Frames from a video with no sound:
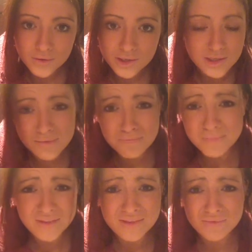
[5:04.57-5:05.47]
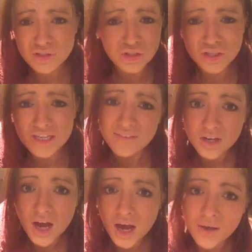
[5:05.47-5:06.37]
you shouldn't even
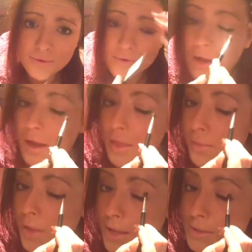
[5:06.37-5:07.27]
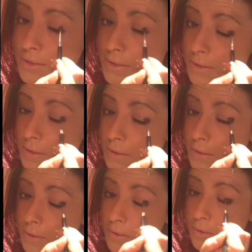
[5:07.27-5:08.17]
go. That's
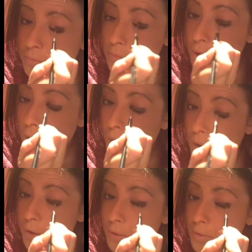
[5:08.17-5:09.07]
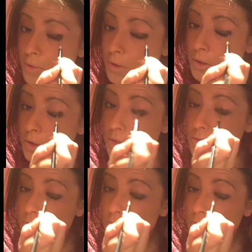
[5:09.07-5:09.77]
the motto. So we're